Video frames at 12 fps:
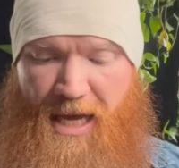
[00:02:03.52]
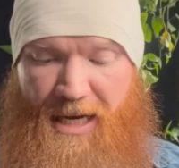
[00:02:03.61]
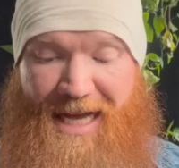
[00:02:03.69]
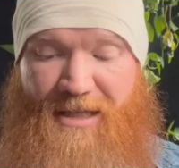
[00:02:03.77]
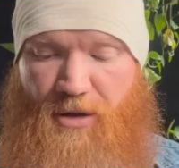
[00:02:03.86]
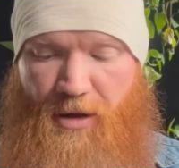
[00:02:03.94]

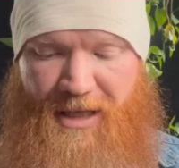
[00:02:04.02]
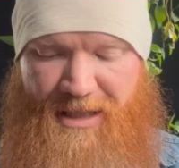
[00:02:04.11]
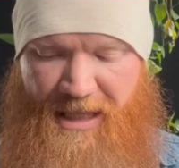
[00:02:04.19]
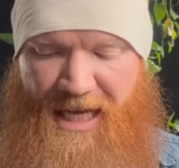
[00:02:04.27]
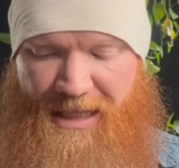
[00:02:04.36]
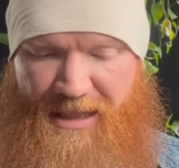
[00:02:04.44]
next on this
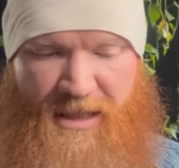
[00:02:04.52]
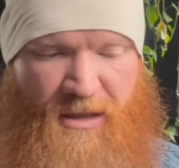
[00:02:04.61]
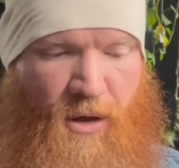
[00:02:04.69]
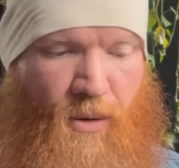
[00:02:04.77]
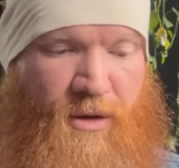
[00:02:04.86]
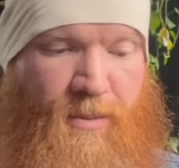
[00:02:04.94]
list is
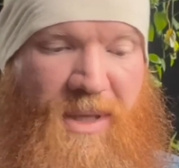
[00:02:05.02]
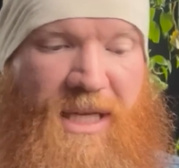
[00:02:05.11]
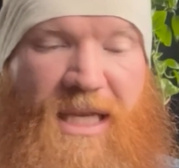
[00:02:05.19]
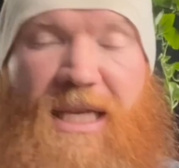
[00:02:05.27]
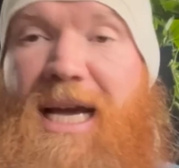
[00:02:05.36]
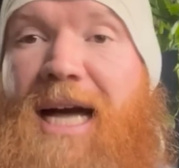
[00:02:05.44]
going to be
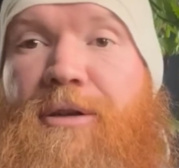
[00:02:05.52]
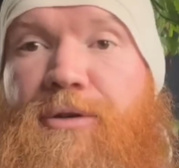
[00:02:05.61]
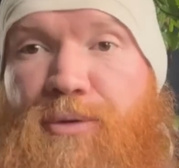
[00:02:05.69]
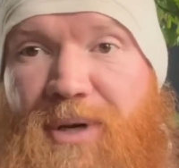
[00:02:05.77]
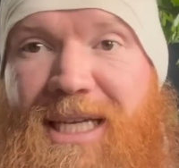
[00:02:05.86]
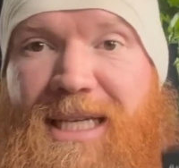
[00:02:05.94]
the collard
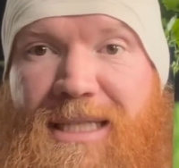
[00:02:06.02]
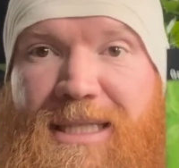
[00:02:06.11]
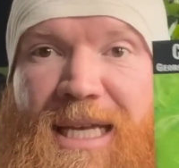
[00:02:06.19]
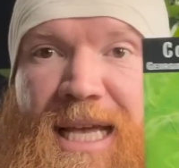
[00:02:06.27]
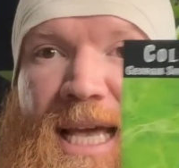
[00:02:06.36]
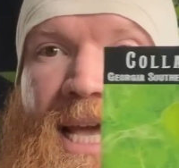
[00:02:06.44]

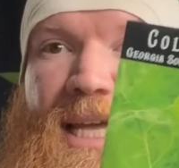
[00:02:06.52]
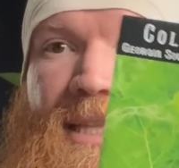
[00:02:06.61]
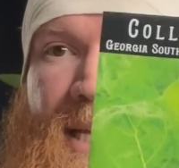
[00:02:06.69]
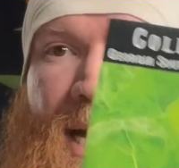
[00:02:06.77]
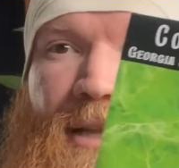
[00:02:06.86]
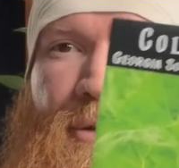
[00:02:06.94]
greens, and the
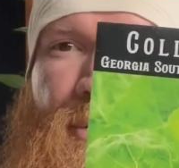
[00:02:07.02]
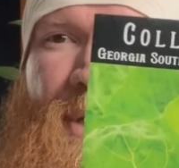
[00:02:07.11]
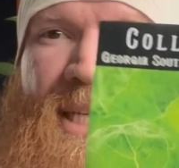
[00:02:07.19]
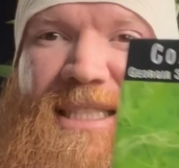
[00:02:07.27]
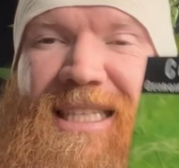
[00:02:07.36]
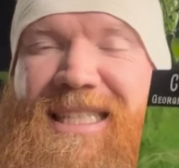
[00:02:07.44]
collard
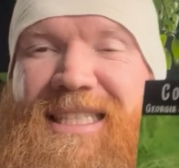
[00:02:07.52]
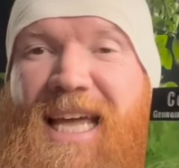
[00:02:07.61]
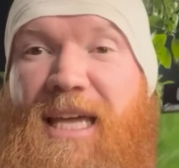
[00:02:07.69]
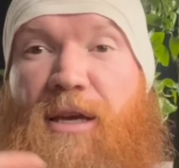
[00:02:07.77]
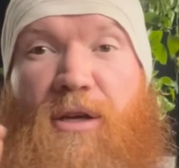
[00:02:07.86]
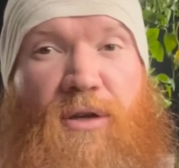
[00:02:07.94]
greens can
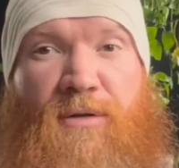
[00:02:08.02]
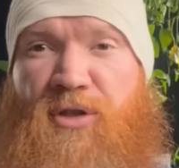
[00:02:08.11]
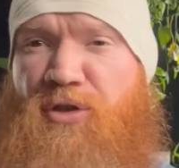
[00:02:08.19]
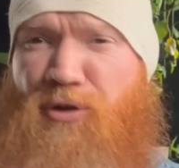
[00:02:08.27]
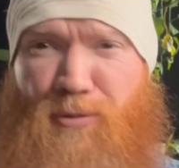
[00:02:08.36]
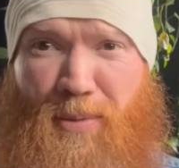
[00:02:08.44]
take
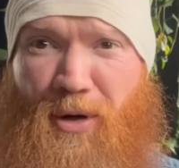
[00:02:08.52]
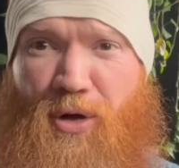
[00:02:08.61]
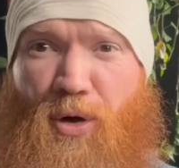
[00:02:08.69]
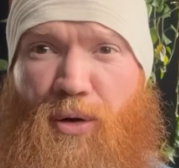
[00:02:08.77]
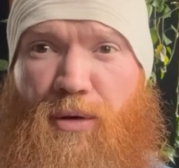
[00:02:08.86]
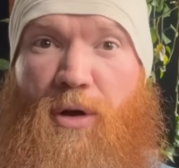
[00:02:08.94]
super
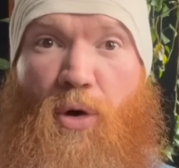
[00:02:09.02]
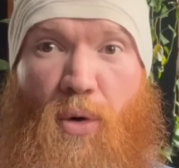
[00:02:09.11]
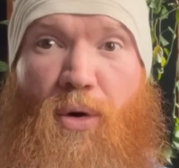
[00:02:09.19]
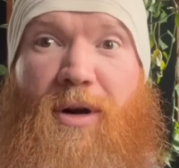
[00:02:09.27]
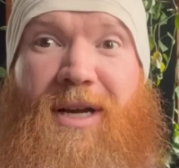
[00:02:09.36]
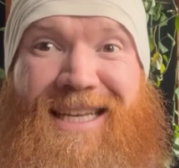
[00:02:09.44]
cold
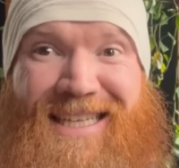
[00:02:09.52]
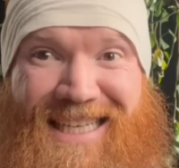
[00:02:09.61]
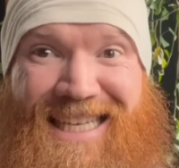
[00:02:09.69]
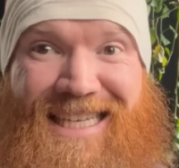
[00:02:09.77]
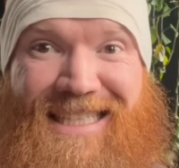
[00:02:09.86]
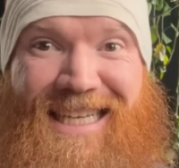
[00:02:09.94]
or
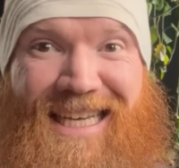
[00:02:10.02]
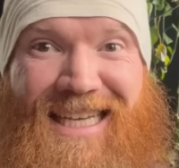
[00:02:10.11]
heat.